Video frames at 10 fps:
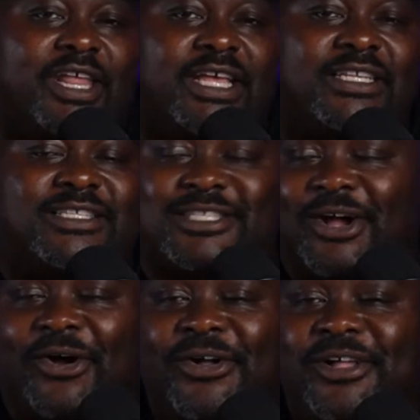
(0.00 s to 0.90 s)

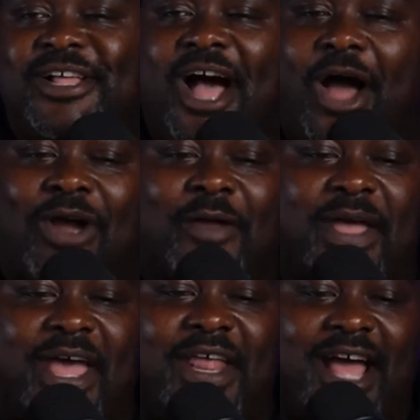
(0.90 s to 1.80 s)
So, all right,
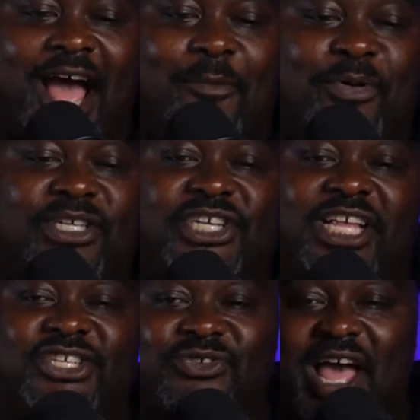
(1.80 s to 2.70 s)
man. I
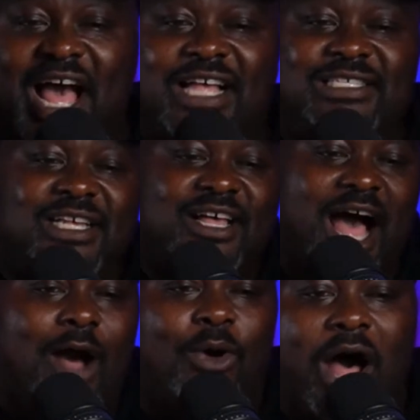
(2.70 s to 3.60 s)
appreciate you guys.
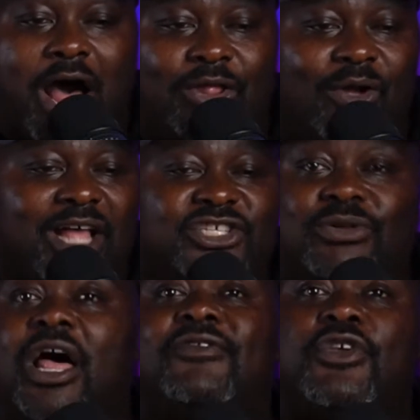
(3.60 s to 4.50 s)
I will holler at you.
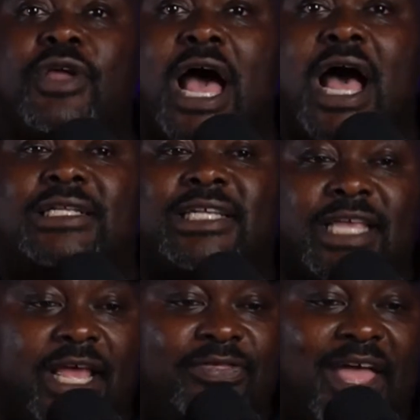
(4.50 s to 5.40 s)
Love you guys.
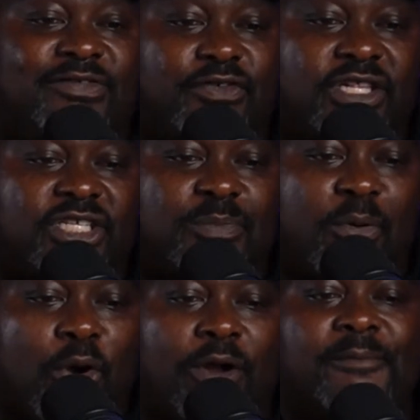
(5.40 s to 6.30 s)
Again, thanks for the
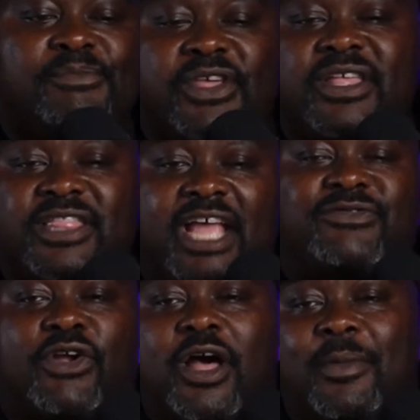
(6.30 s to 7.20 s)
support. Thanks for
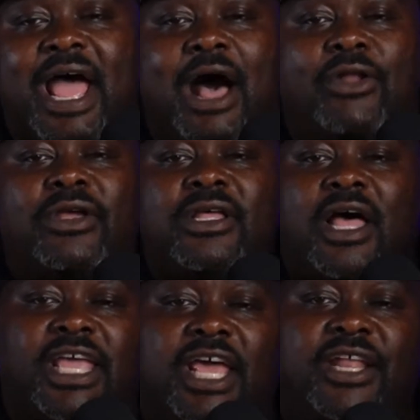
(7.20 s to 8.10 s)
coming out.
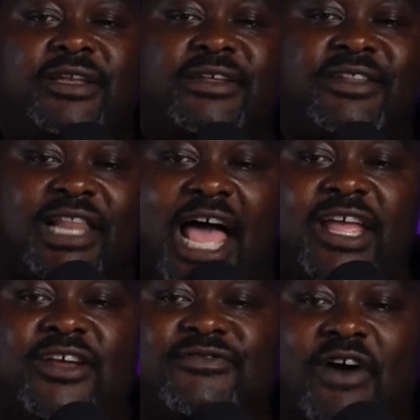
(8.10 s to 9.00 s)
Again, like,
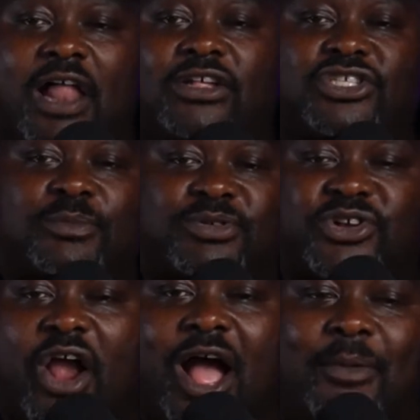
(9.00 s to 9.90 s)
follow,
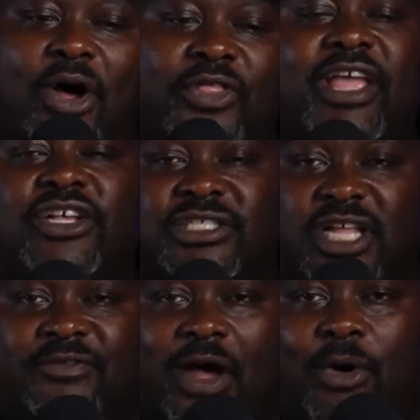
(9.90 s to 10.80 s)
subscribe, all that good
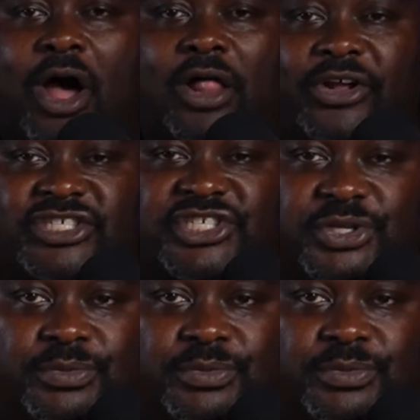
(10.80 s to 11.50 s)
stuff. I will holler at you soon.